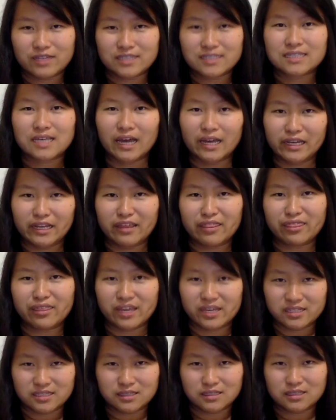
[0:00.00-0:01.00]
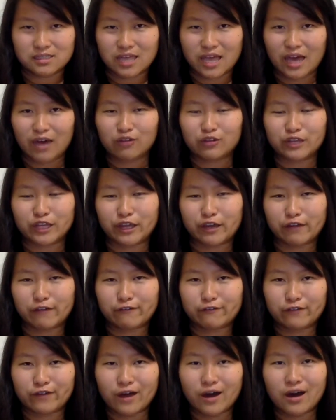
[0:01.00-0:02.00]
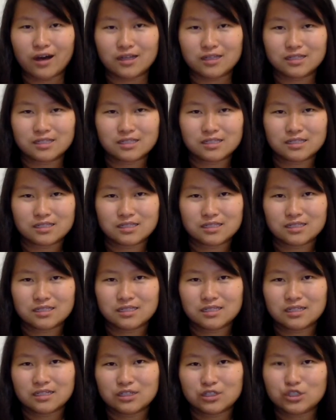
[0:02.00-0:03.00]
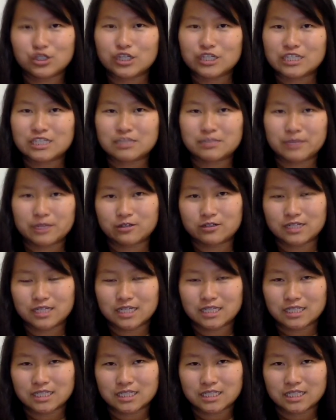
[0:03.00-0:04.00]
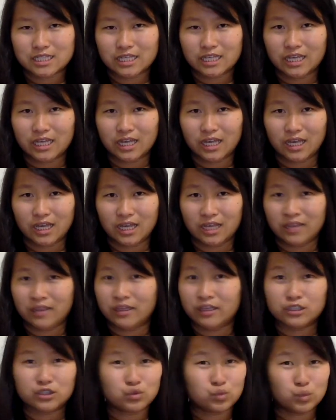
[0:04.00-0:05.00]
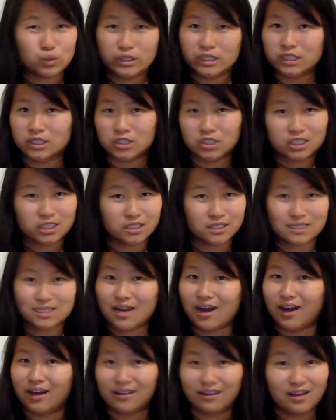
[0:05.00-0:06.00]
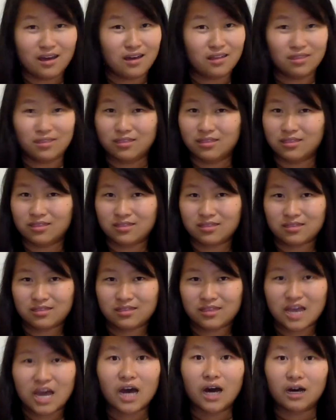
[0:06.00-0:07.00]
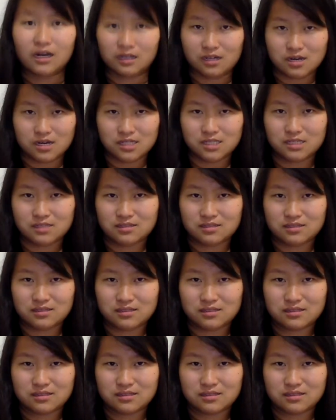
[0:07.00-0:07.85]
exciting things out there for us to experience, and this wheelchair's got nothing on us.